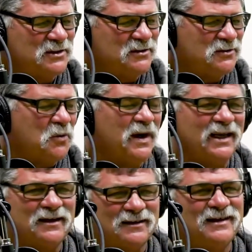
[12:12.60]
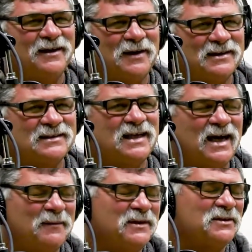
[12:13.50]
20, at the
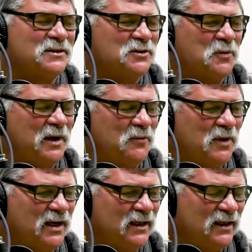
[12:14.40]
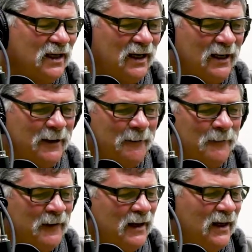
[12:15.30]
time. He turned 21.
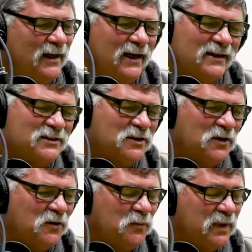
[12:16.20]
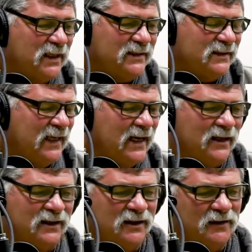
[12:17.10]
And so, but
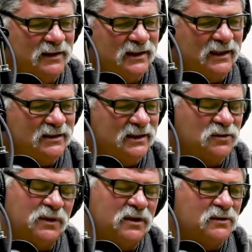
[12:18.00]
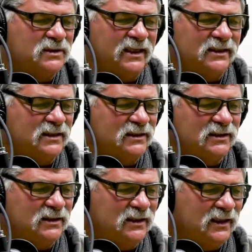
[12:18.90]
yeah, it's one of those things that
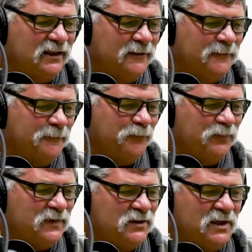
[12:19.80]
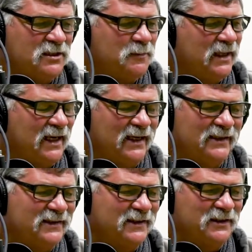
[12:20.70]
trust me,
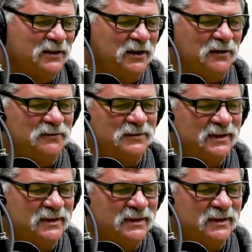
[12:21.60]
you don't